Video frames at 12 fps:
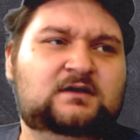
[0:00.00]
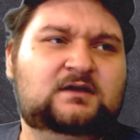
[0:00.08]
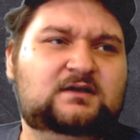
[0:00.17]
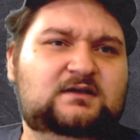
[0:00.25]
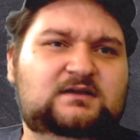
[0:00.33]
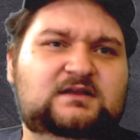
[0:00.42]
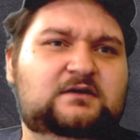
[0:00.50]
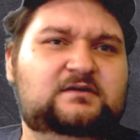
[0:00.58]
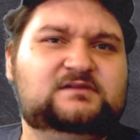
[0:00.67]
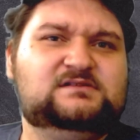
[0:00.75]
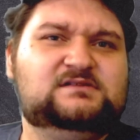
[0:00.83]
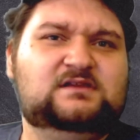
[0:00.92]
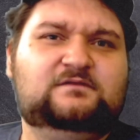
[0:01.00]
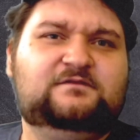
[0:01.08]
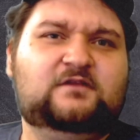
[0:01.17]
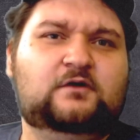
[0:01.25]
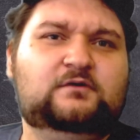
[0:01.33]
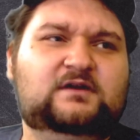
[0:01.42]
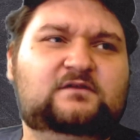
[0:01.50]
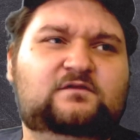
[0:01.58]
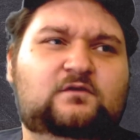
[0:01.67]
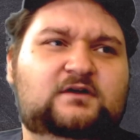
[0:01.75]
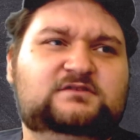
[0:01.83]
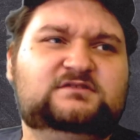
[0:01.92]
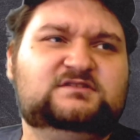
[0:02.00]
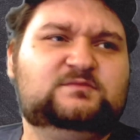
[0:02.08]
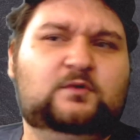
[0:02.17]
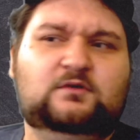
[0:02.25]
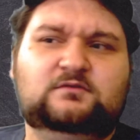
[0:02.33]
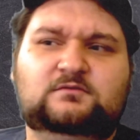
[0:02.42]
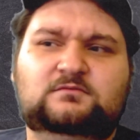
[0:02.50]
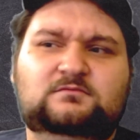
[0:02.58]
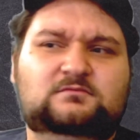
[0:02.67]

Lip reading: it's the floating fortress bull